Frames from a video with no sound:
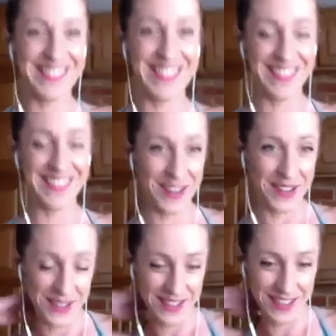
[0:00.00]
oh
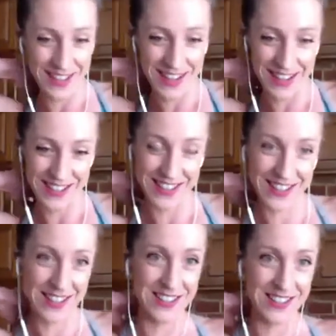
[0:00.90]
gosh, I
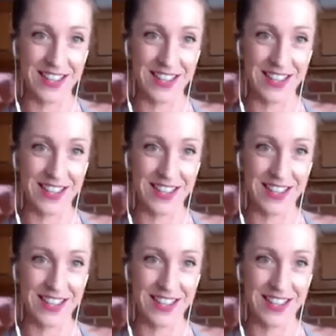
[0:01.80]
could just